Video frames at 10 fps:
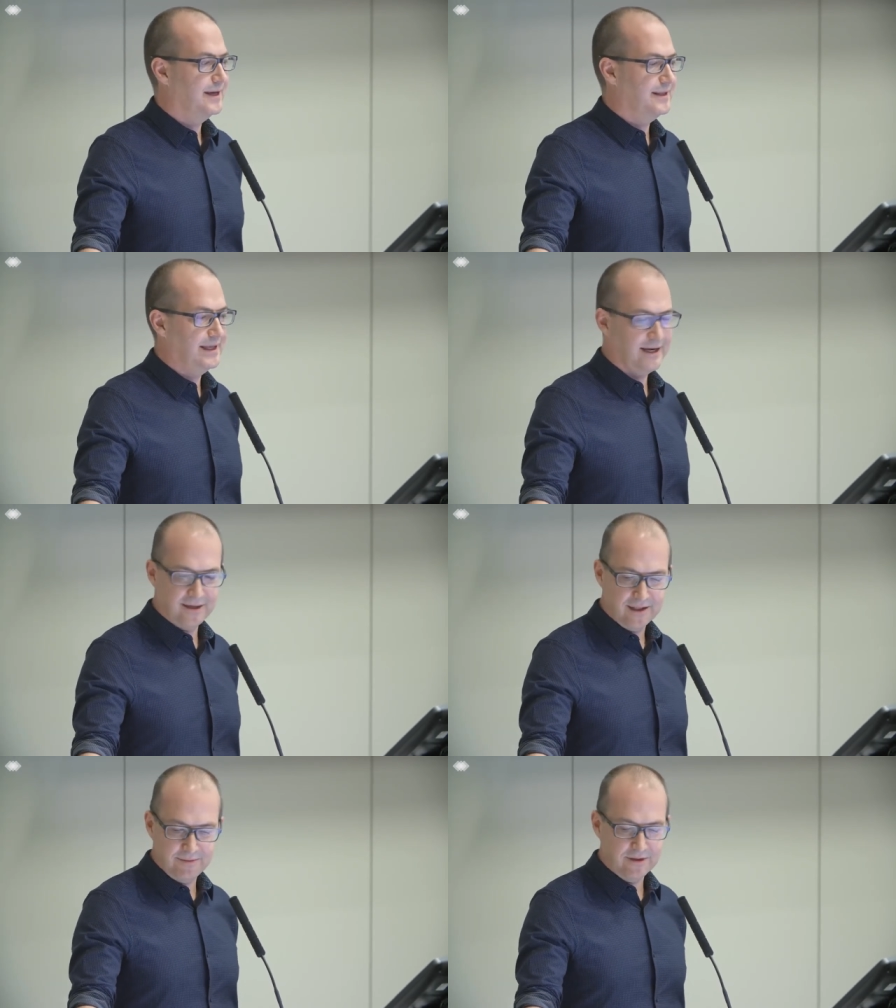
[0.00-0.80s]
and they can
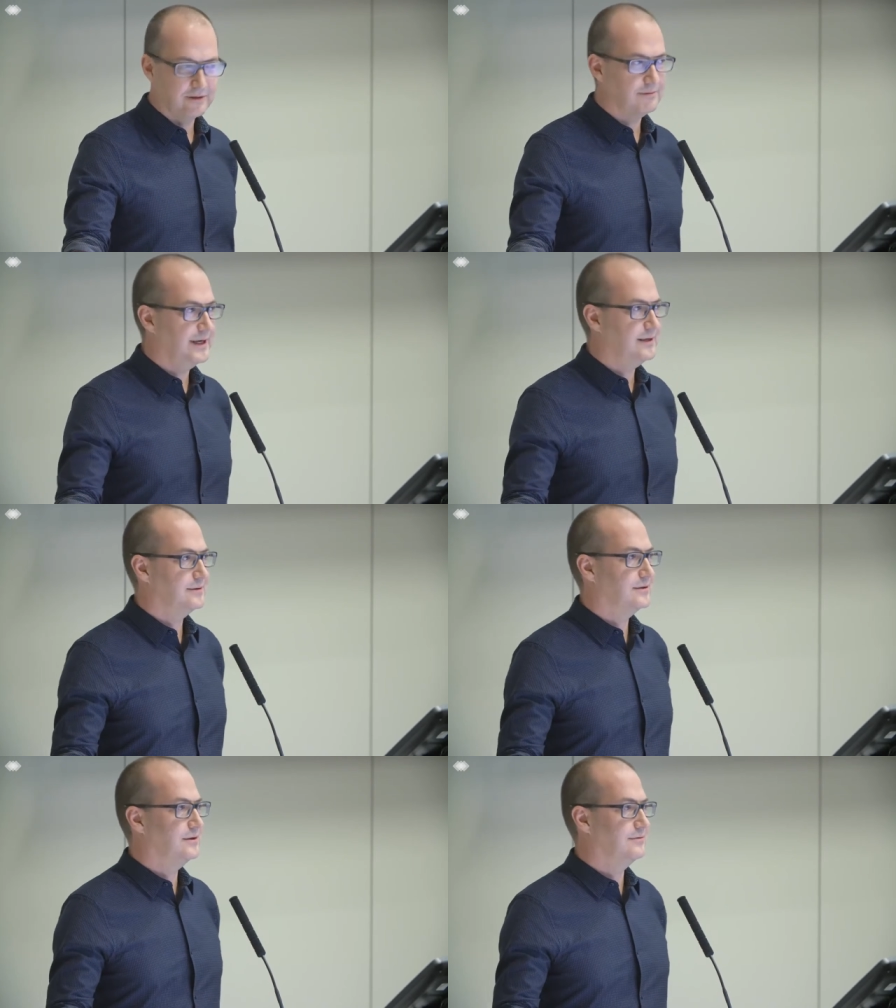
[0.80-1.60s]
either be got right
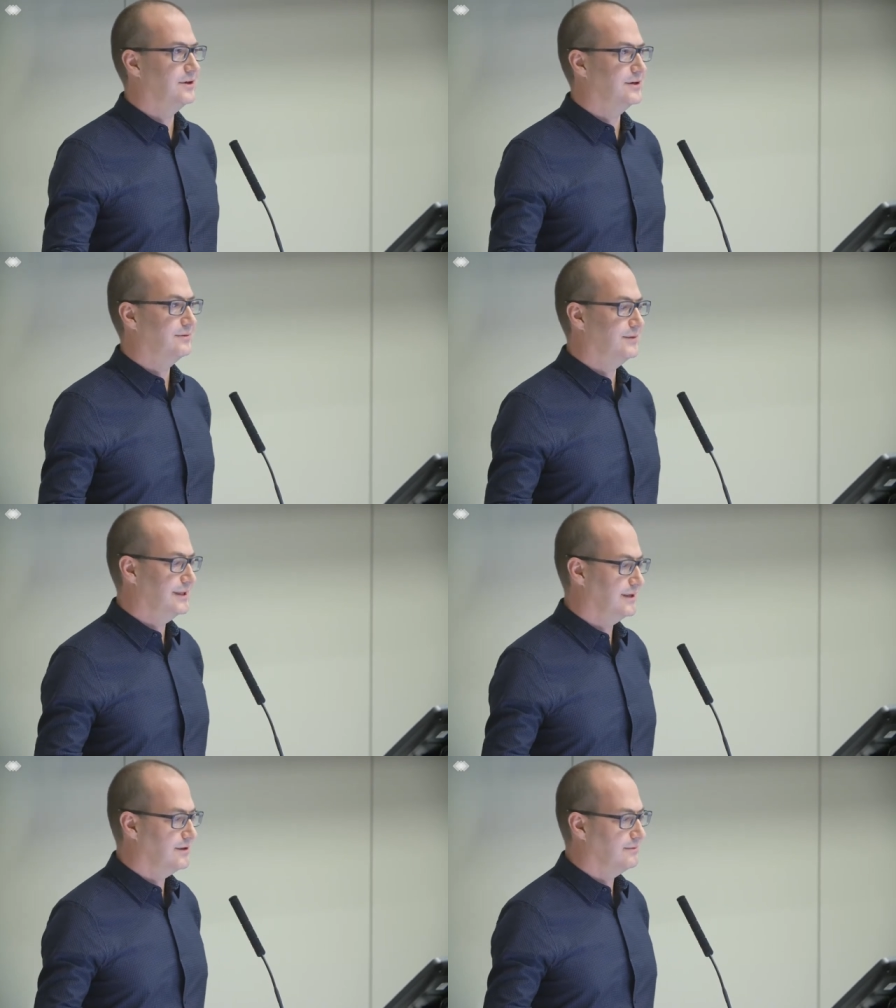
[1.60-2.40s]
or got wrong, and
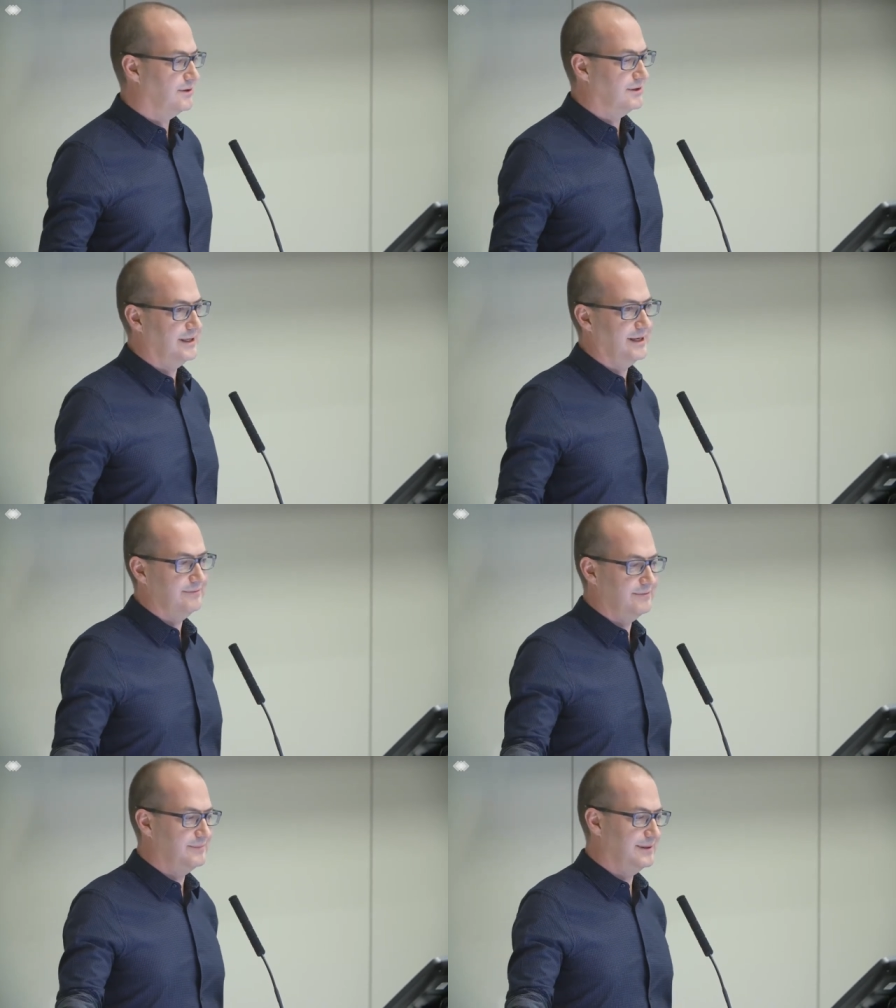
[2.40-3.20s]
when they got wrong, they
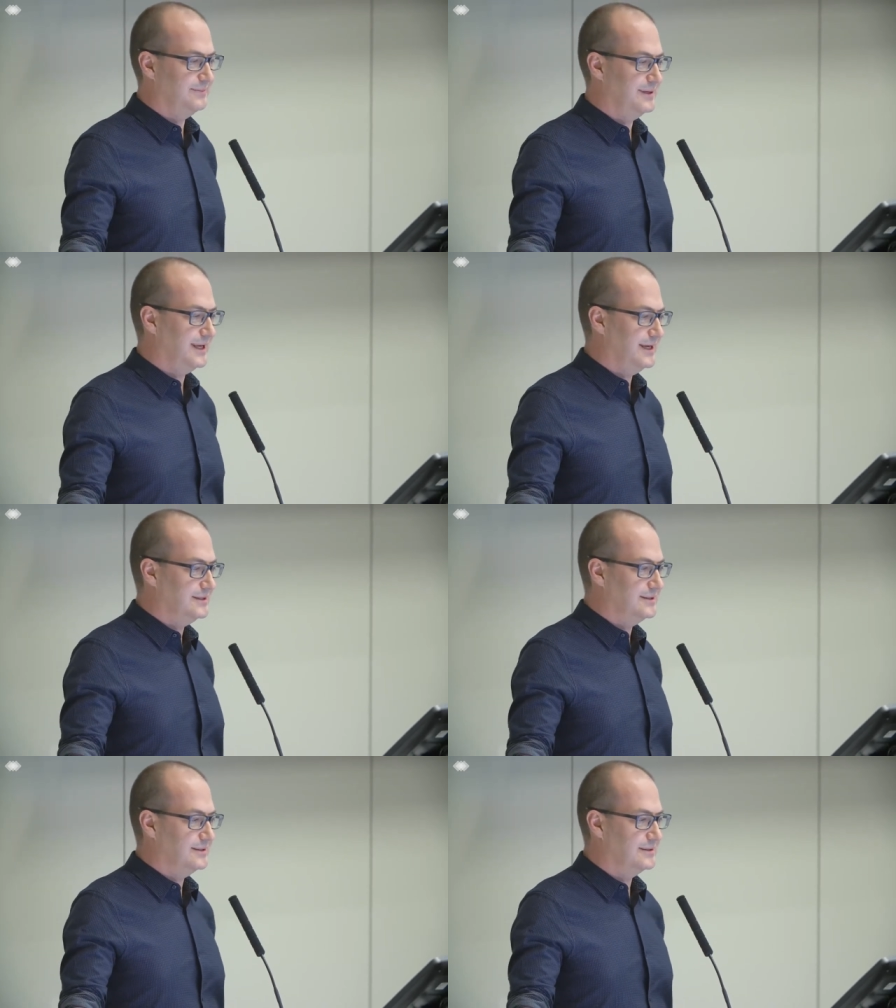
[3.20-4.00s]
have
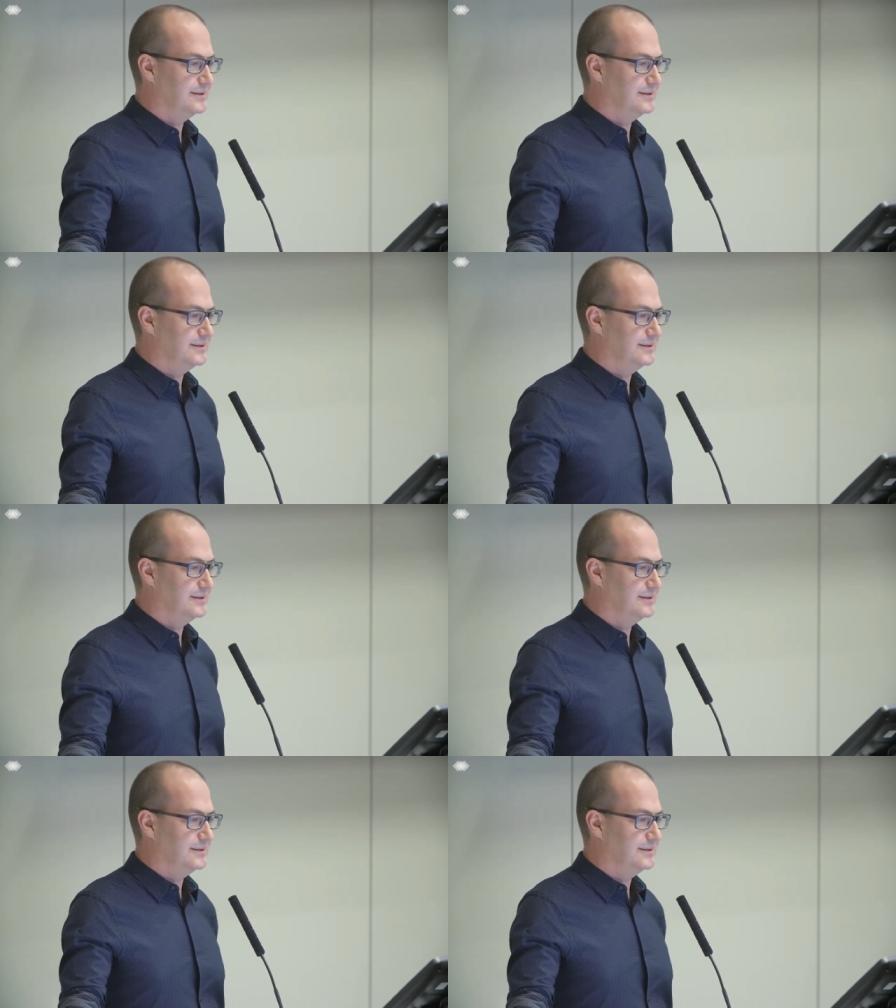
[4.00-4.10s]
implications.